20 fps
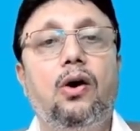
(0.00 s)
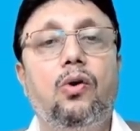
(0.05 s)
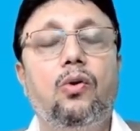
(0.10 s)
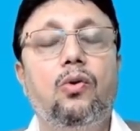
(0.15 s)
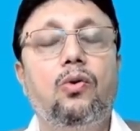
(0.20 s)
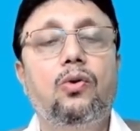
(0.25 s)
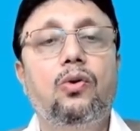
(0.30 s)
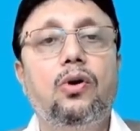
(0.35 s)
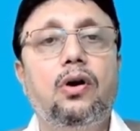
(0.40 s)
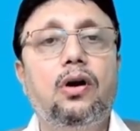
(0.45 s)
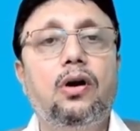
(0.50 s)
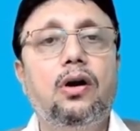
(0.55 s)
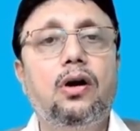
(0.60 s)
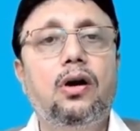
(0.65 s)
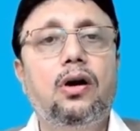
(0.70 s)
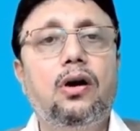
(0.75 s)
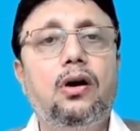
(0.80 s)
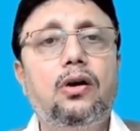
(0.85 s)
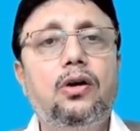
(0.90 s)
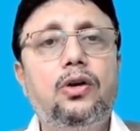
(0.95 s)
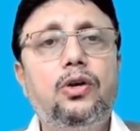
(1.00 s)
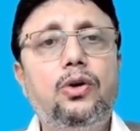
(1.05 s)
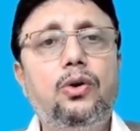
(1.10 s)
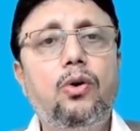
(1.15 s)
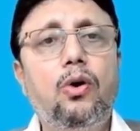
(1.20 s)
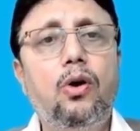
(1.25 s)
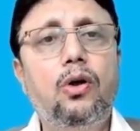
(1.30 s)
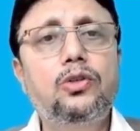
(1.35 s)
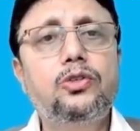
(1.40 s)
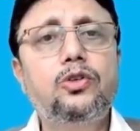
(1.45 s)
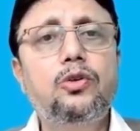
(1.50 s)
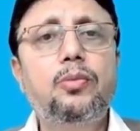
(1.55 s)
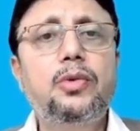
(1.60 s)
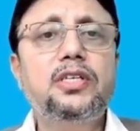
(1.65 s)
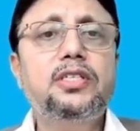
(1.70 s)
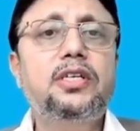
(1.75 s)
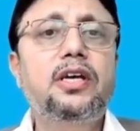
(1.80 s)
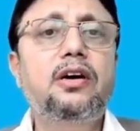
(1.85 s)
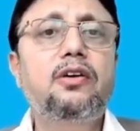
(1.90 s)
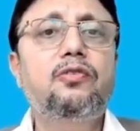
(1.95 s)
Now, you also
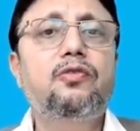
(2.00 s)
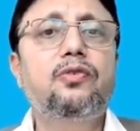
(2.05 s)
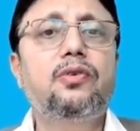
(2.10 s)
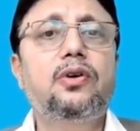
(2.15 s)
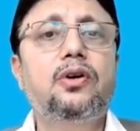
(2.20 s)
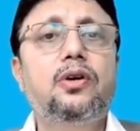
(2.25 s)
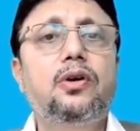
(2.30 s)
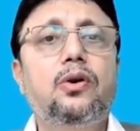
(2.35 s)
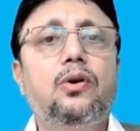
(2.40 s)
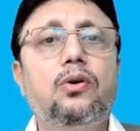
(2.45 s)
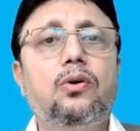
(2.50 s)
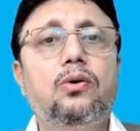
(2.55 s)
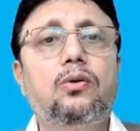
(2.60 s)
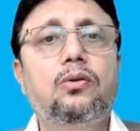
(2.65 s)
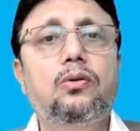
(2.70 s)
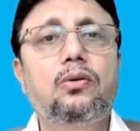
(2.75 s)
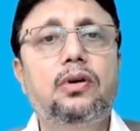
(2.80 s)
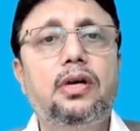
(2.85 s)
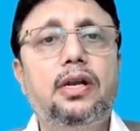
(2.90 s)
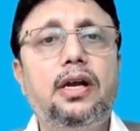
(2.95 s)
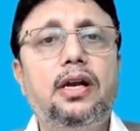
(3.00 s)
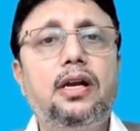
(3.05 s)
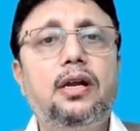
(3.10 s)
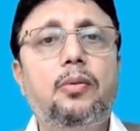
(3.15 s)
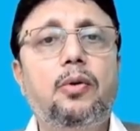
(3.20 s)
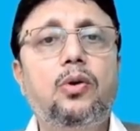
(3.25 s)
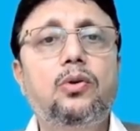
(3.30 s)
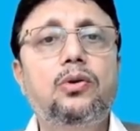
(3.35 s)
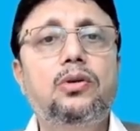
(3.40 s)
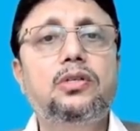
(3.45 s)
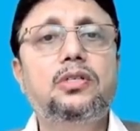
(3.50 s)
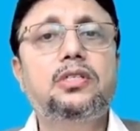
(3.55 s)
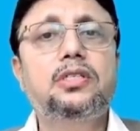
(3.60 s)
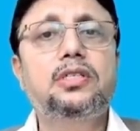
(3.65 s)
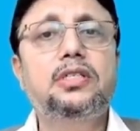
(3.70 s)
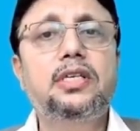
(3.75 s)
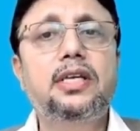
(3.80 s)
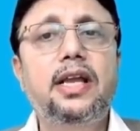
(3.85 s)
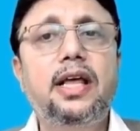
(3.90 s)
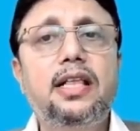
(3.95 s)
must have read about
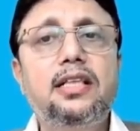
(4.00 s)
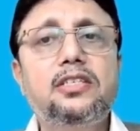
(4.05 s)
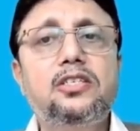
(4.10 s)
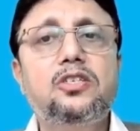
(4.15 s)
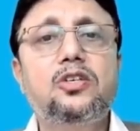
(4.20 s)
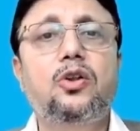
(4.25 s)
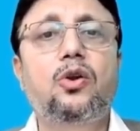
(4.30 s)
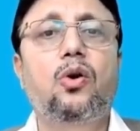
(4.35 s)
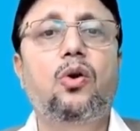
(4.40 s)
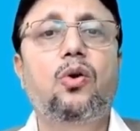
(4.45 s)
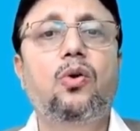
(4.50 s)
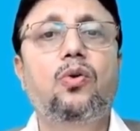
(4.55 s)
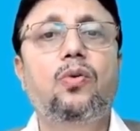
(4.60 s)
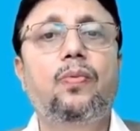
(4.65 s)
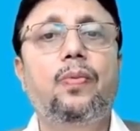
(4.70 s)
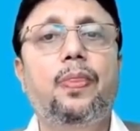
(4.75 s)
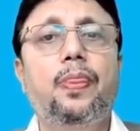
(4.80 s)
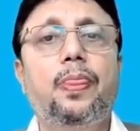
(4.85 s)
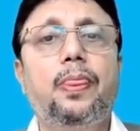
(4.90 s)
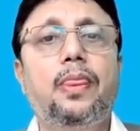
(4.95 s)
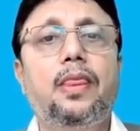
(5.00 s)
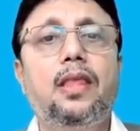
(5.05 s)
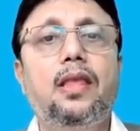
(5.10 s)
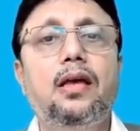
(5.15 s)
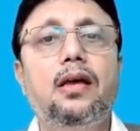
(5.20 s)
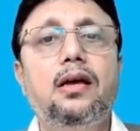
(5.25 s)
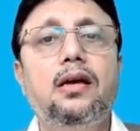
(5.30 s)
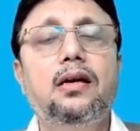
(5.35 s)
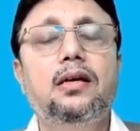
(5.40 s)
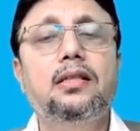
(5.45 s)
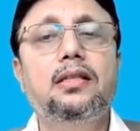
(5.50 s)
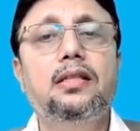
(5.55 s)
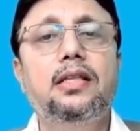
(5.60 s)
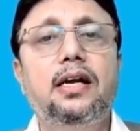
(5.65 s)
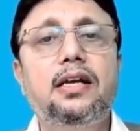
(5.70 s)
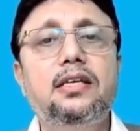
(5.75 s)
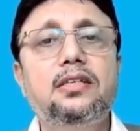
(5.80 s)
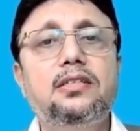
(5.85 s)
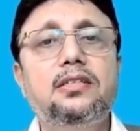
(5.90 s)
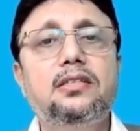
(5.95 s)
Snell's law.
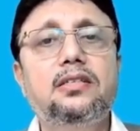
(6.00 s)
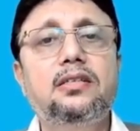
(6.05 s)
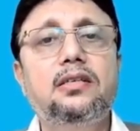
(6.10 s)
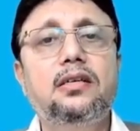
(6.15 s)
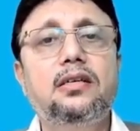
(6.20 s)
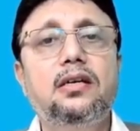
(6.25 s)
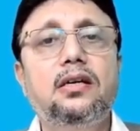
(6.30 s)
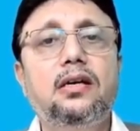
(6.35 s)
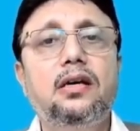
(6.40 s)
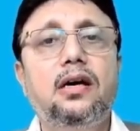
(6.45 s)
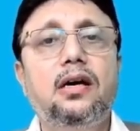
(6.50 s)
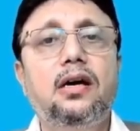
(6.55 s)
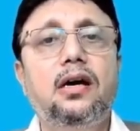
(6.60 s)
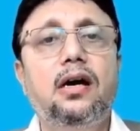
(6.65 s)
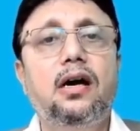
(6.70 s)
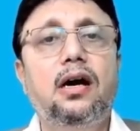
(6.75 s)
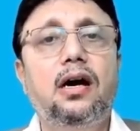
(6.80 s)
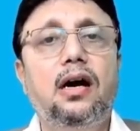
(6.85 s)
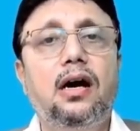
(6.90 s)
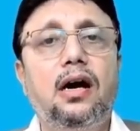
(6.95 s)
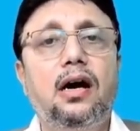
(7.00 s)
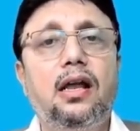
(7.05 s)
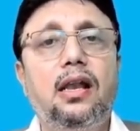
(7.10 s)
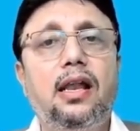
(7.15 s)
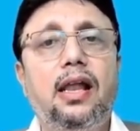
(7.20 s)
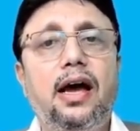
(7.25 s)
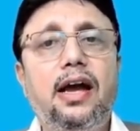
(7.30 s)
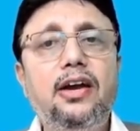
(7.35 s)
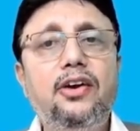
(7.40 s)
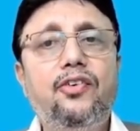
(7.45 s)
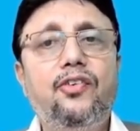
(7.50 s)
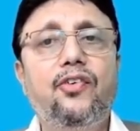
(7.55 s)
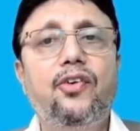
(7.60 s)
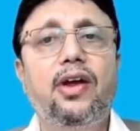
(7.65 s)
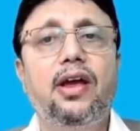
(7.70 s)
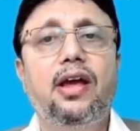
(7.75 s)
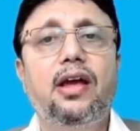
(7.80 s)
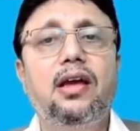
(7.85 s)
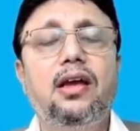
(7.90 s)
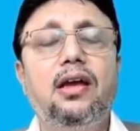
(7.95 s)
That is, a light
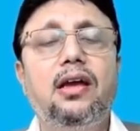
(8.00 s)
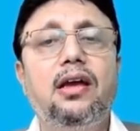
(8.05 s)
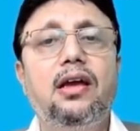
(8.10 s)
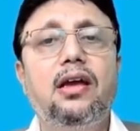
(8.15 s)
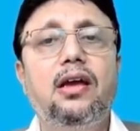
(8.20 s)
ray,